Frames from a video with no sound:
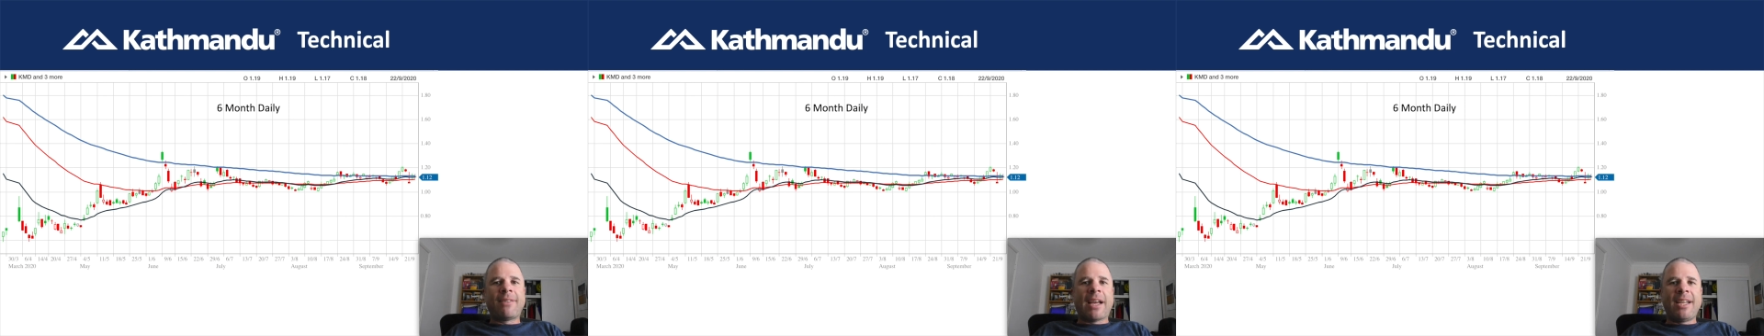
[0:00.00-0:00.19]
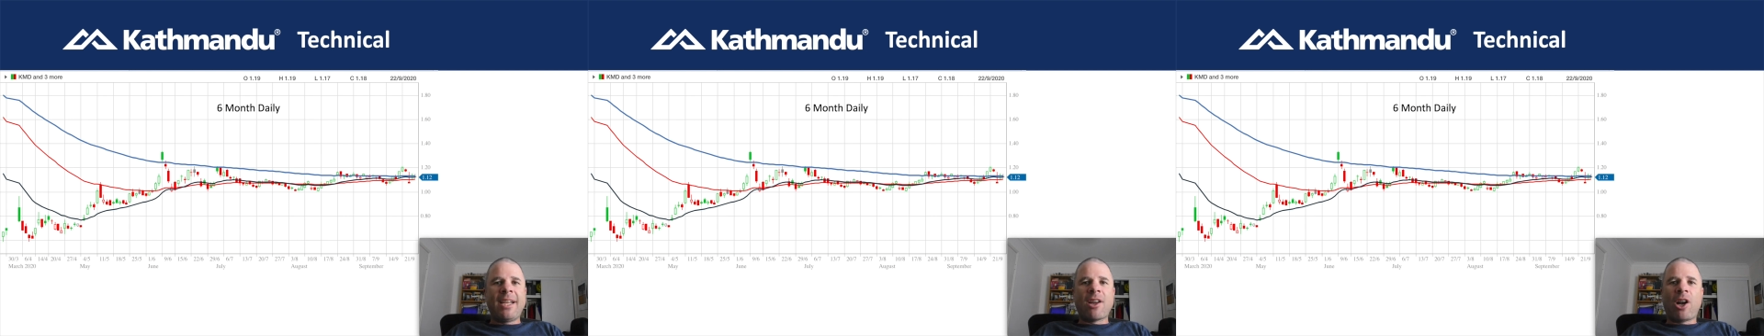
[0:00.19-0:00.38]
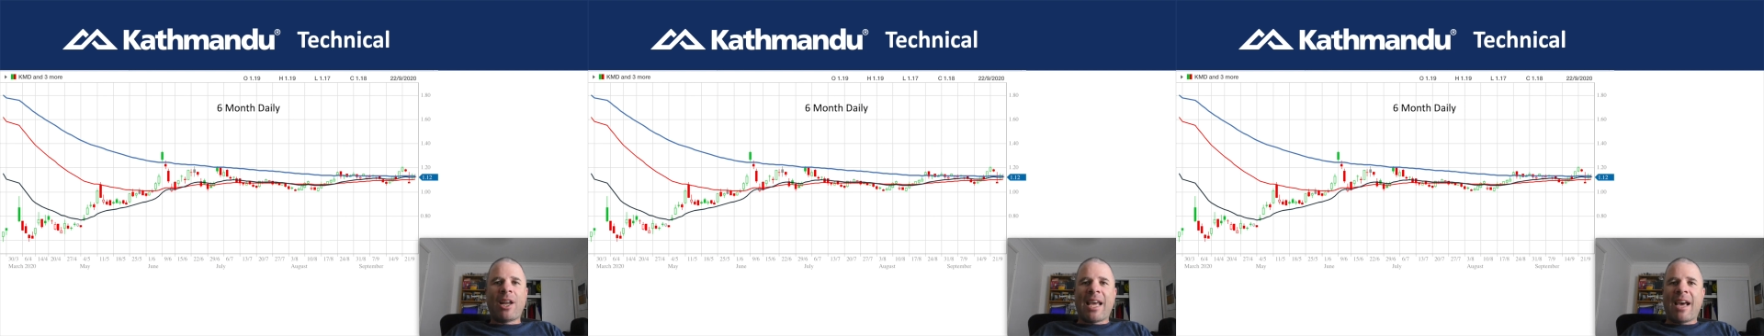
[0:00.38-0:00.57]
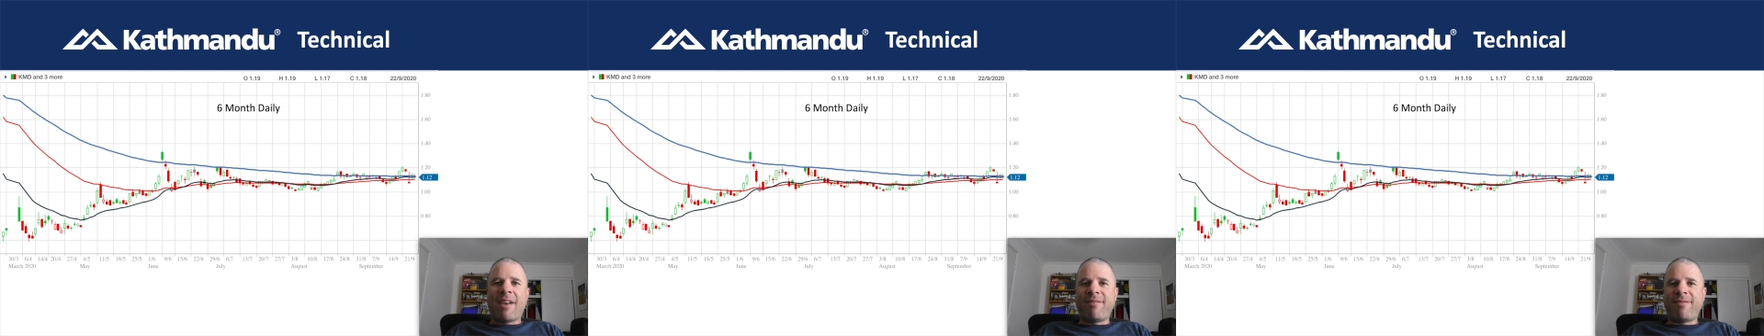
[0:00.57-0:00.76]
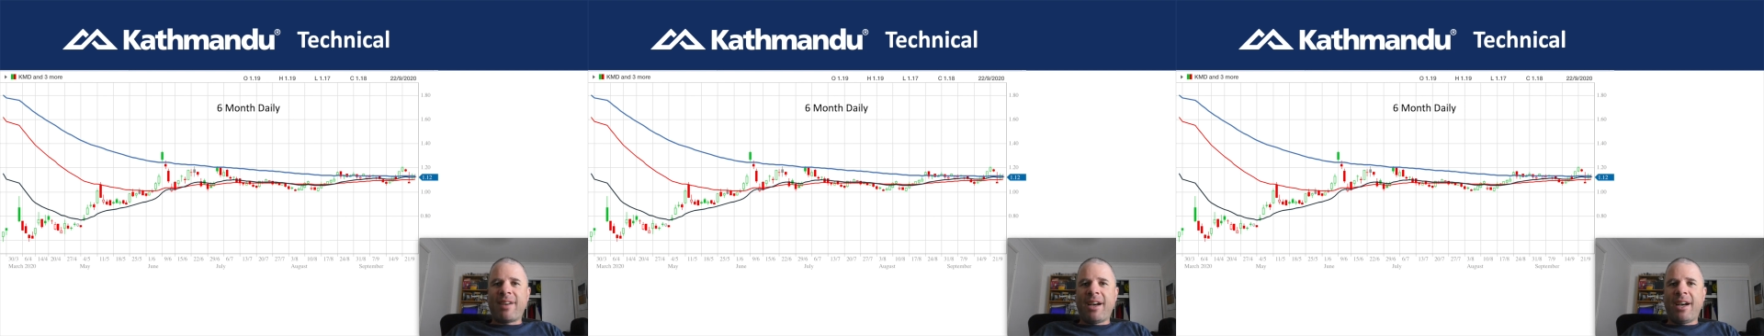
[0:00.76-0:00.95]
they did only
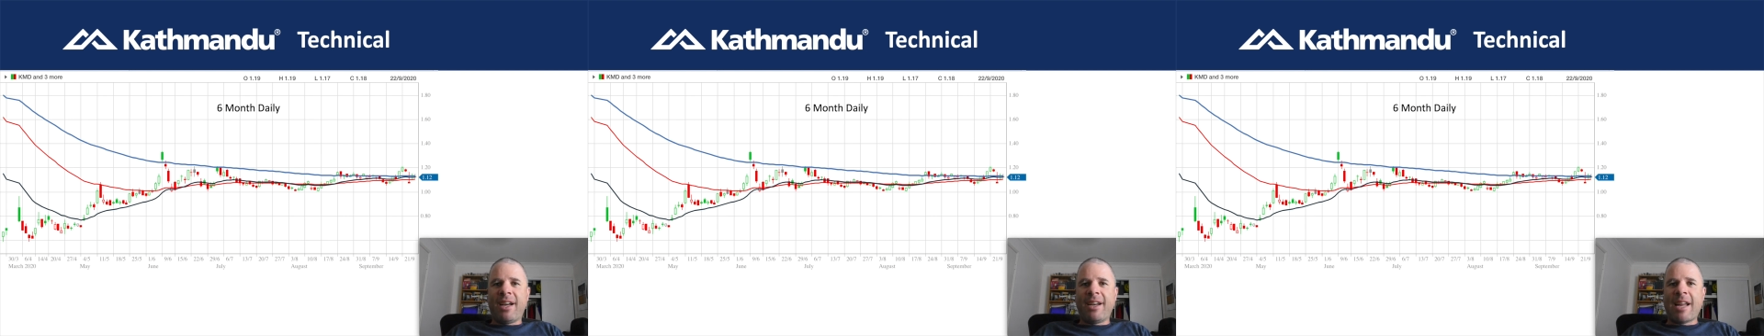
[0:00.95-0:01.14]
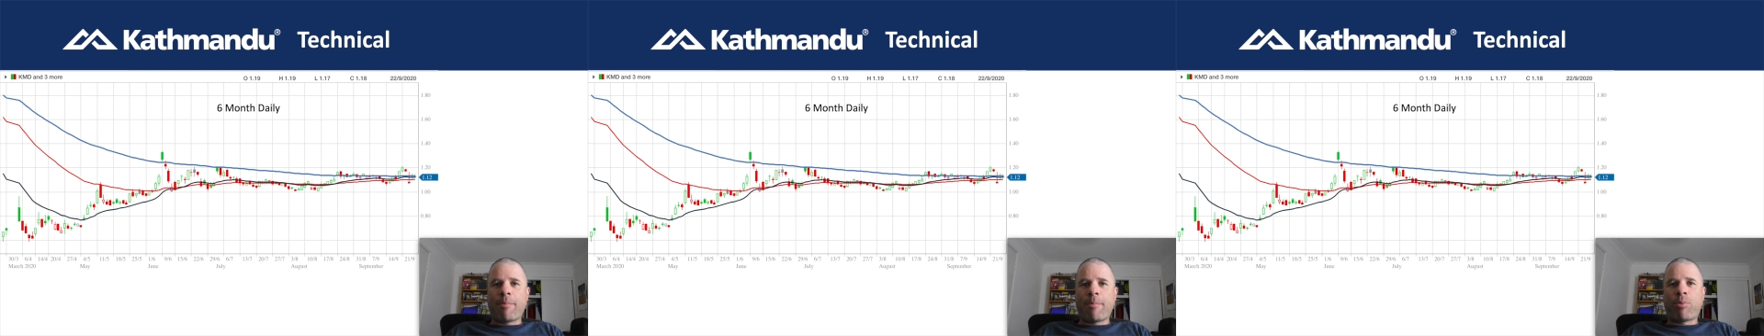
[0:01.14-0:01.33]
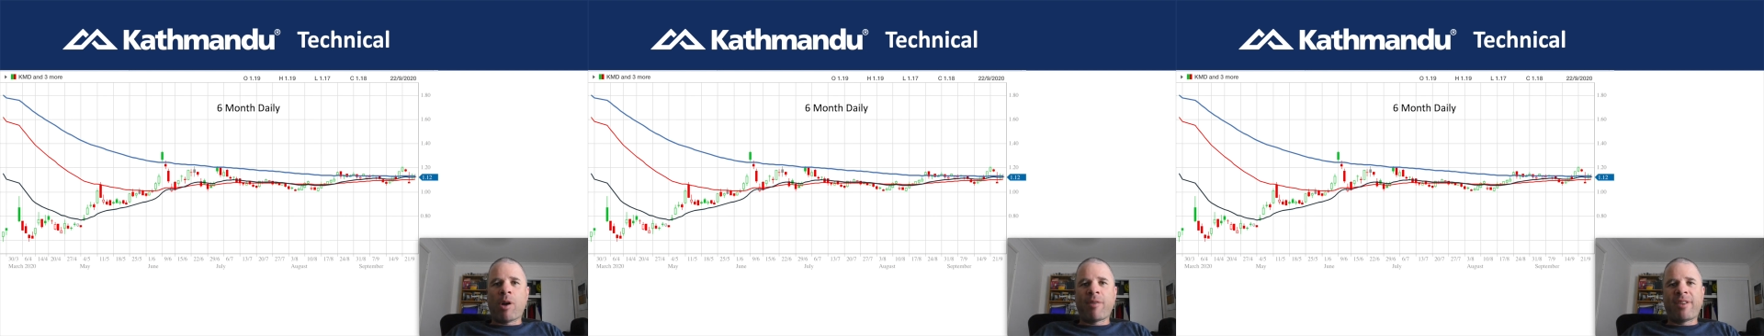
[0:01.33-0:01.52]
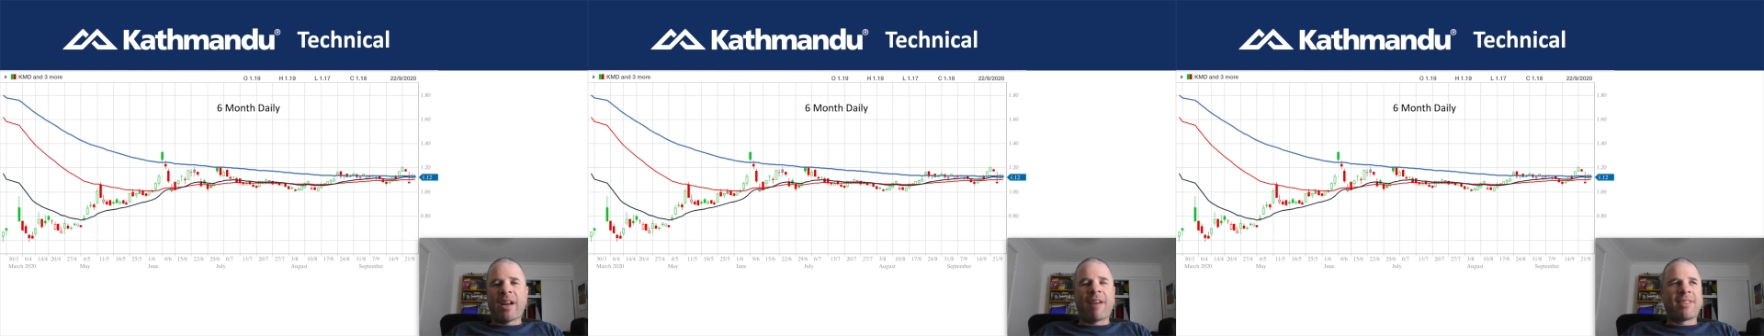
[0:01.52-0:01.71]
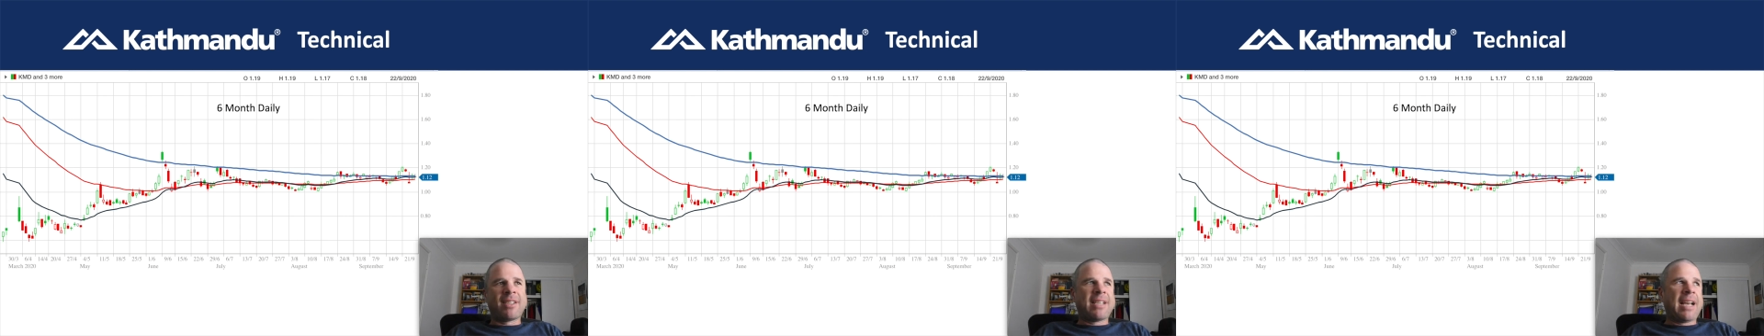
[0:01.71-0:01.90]
have uh, net
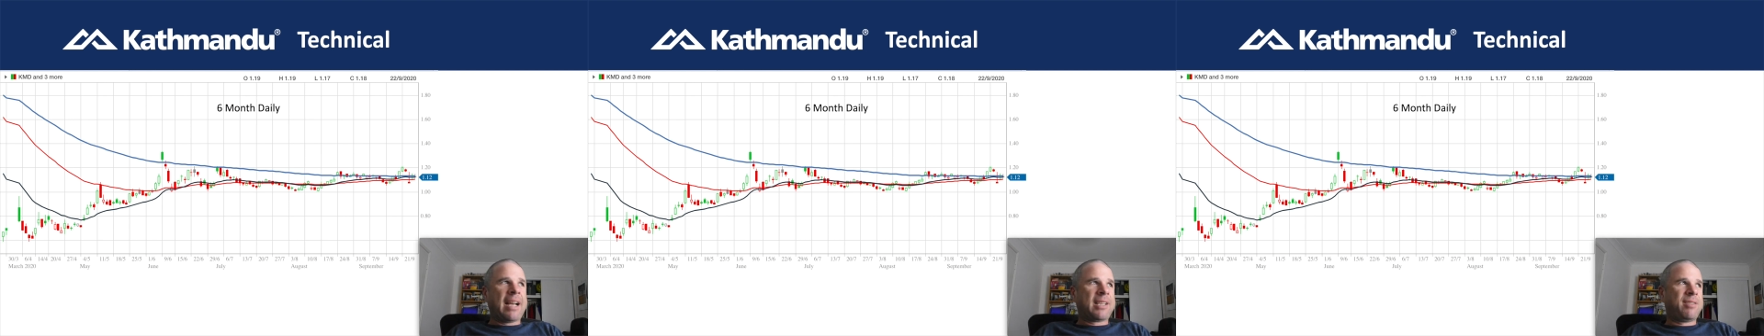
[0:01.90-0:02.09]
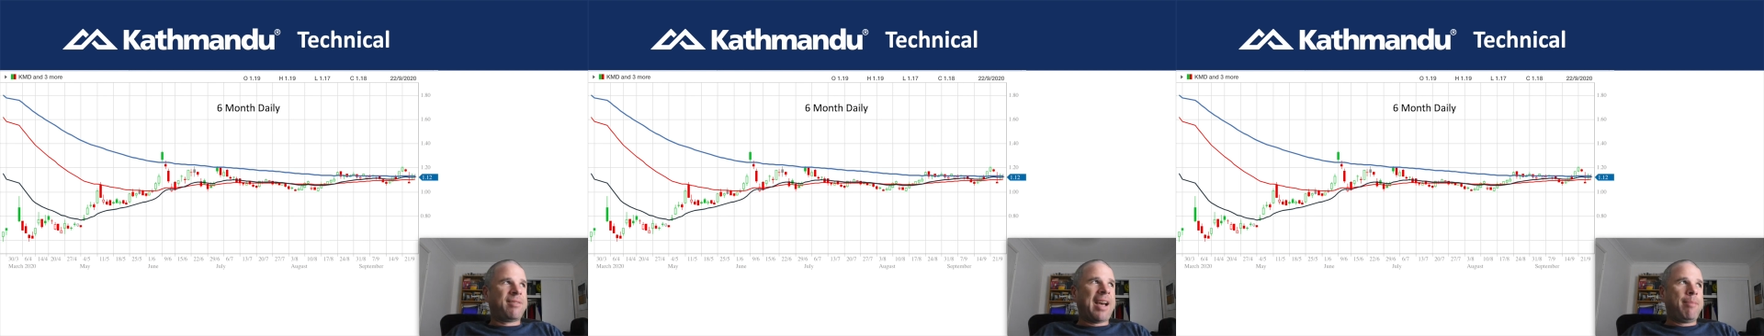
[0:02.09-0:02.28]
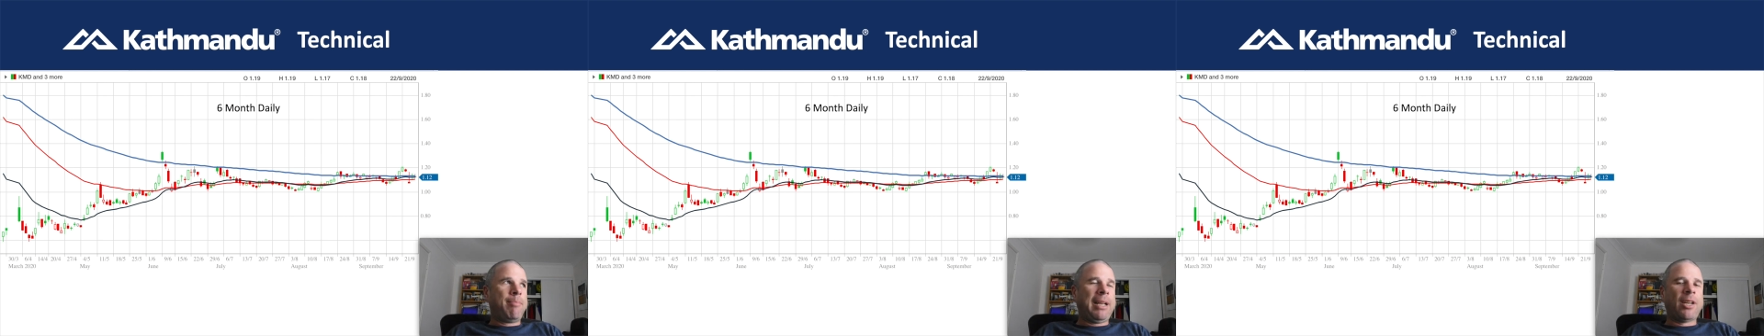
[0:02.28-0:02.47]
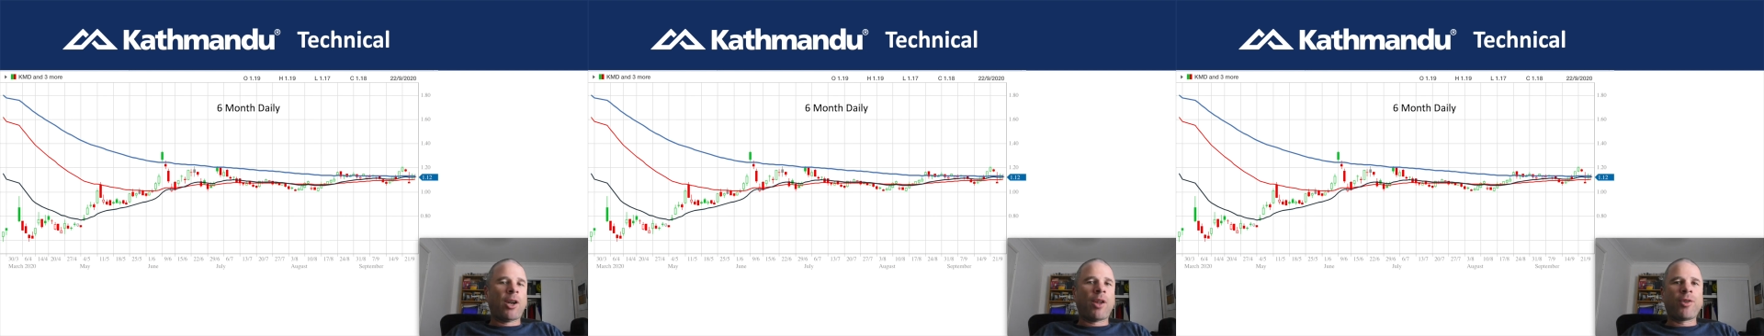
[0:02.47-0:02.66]
profit after tax of 8 million.